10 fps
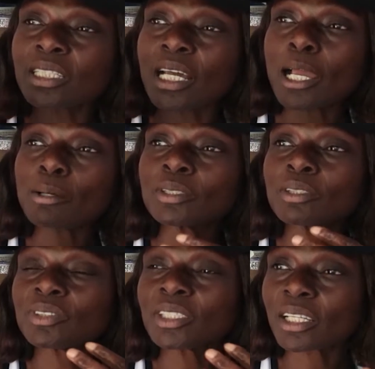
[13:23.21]
types
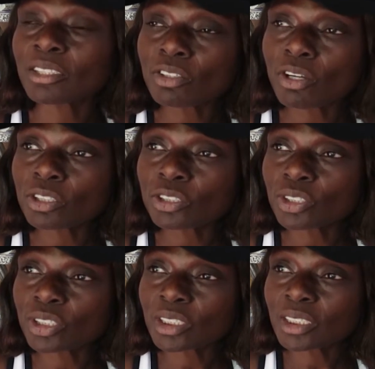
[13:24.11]
of
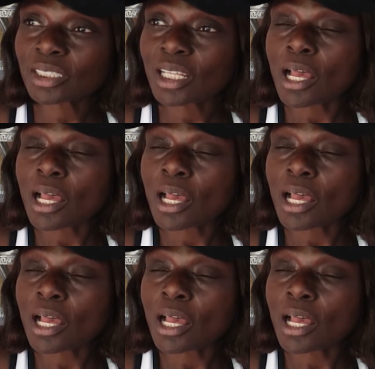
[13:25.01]
technologies.